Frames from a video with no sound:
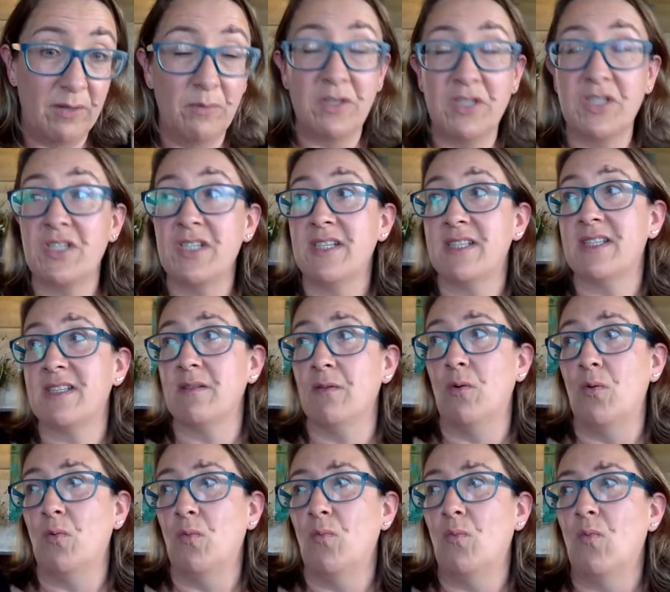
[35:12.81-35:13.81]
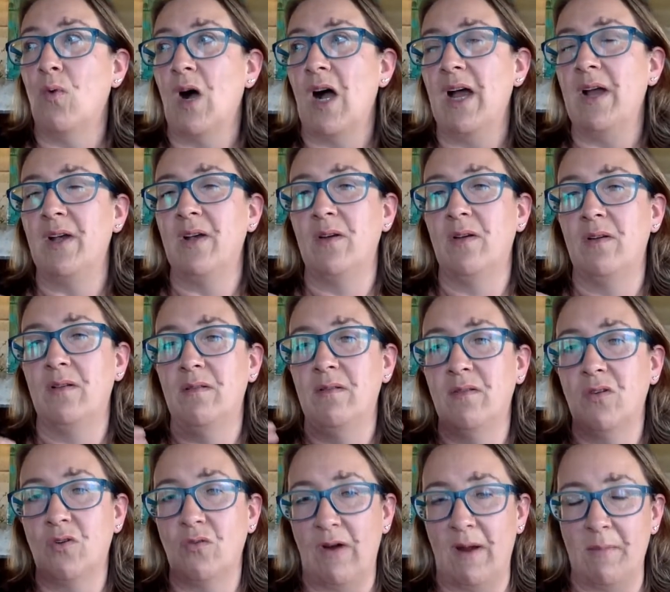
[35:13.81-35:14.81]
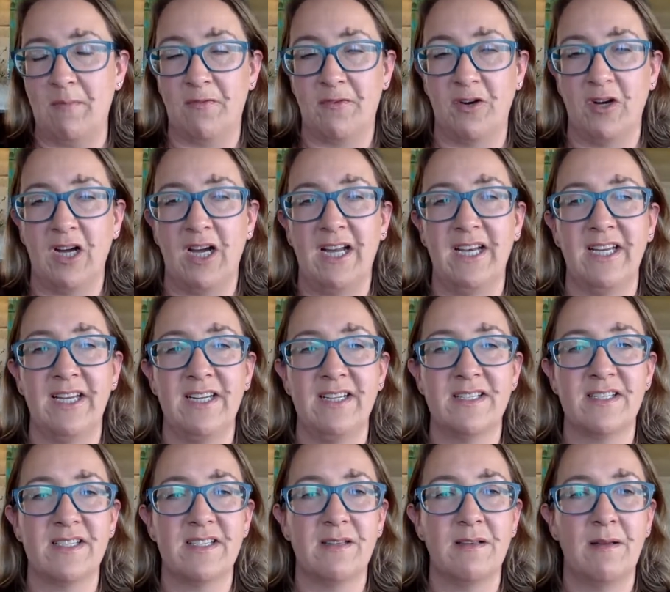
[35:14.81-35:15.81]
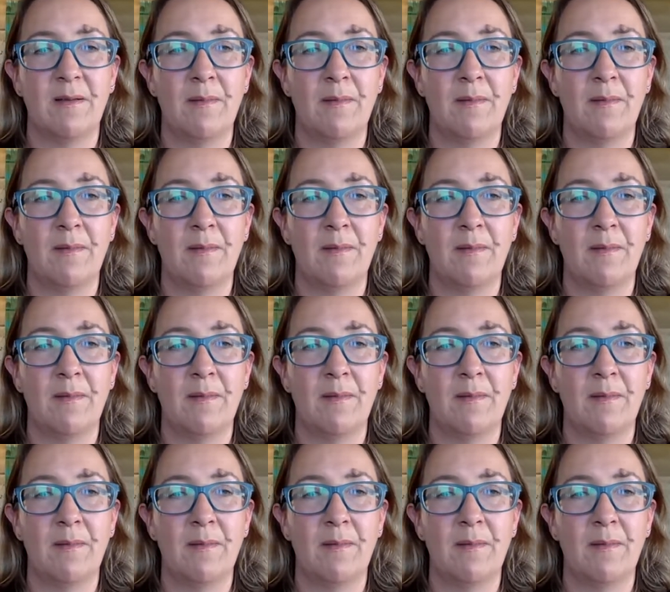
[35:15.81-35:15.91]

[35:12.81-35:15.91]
which is white grape varieties